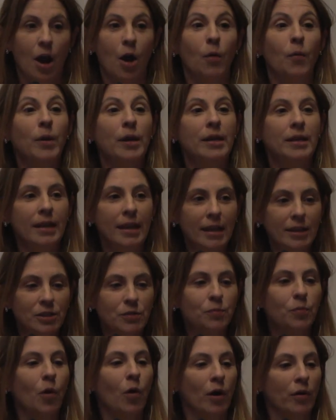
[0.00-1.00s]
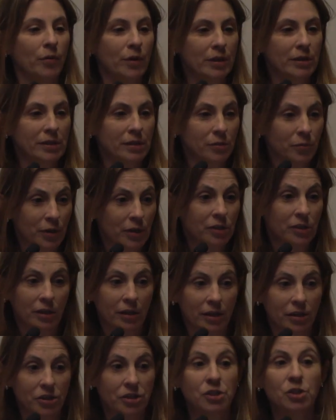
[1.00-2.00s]
We need more
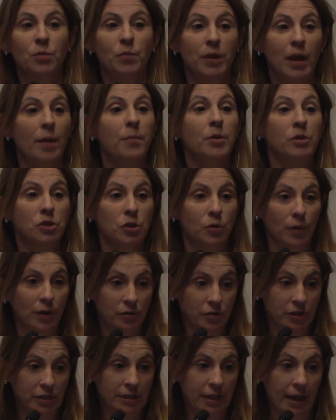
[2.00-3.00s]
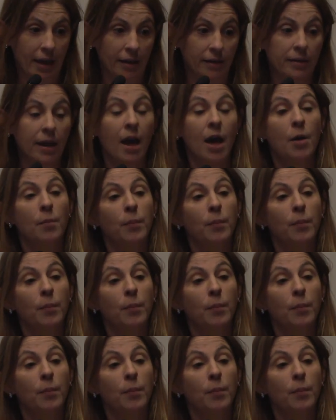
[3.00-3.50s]
research to be able to understand.